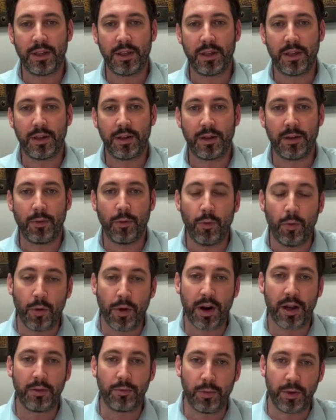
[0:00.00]

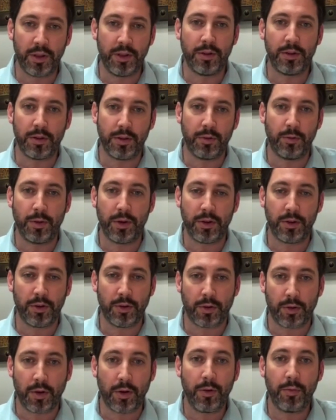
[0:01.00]
one with
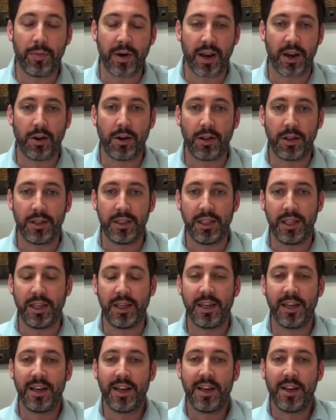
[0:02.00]
your own
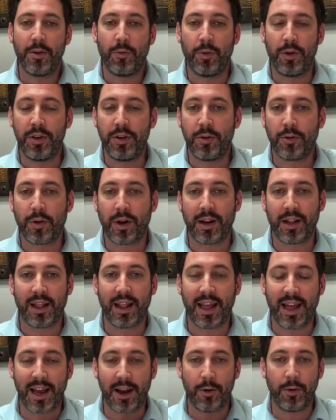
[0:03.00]
biology when you're
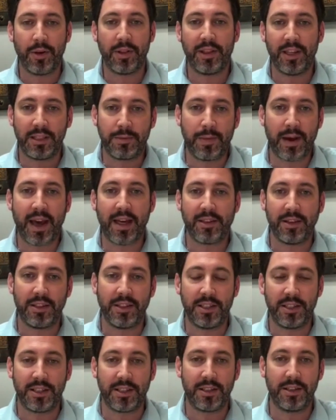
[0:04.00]
allowing these
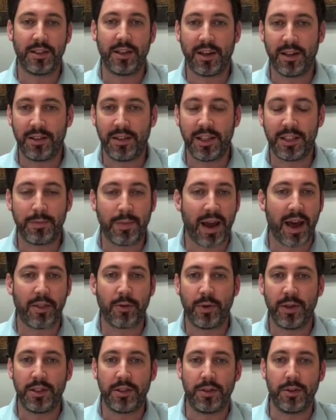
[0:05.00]
pathogens and these
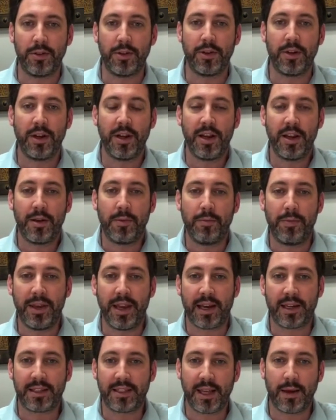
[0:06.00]
pathways to
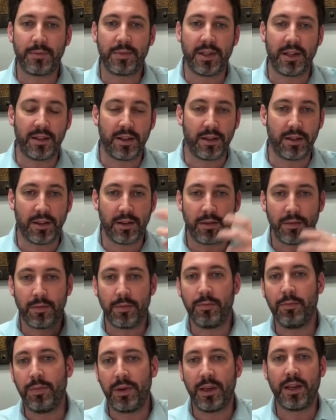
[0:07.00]
be accepted and
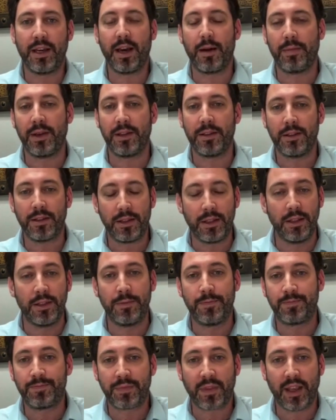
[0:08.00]
becoming
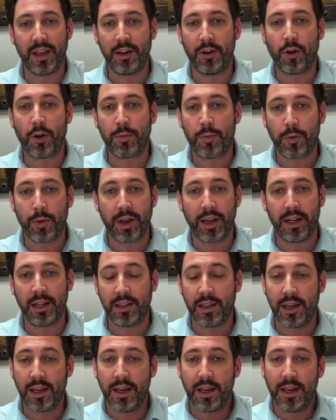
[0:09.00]

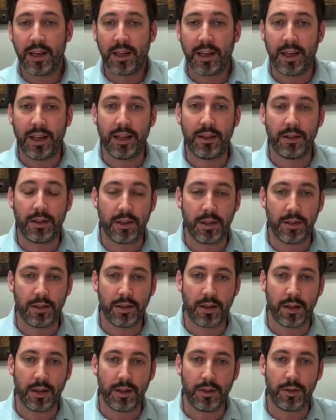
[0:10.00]
incorporated
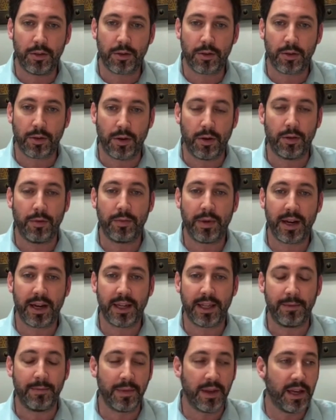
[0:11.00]
in your own
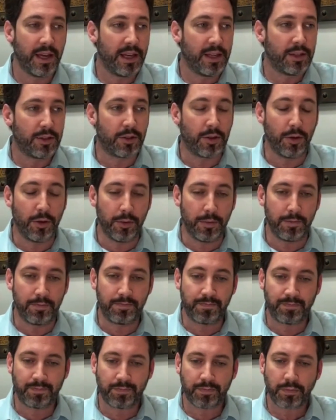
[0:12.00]
body. So